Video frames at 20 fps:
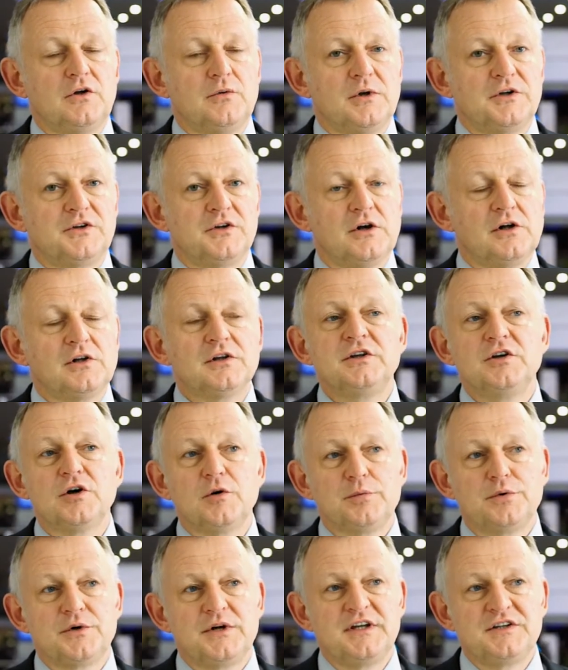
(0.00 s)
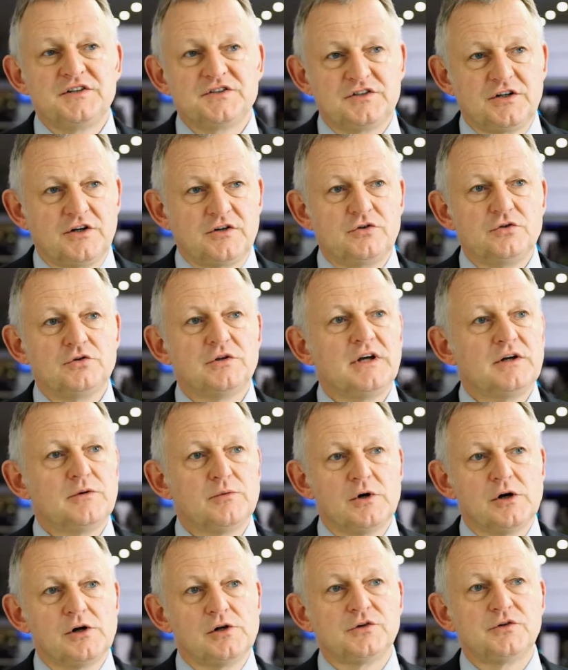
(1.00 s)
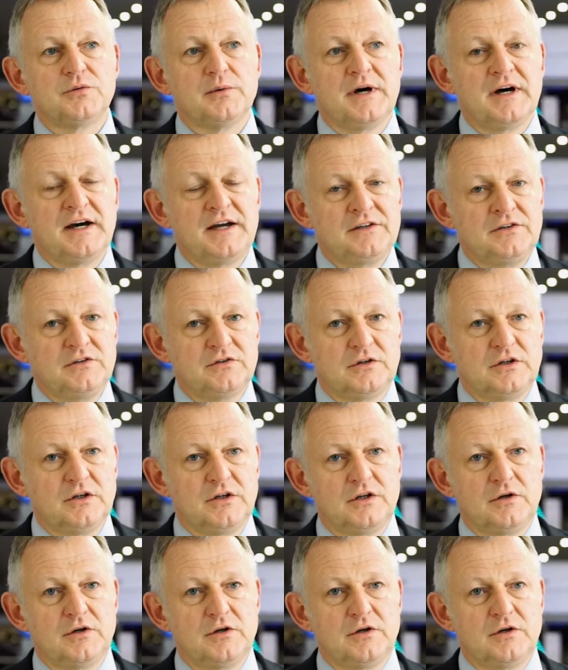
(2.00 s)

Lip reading: what all the operators are doing worldwide,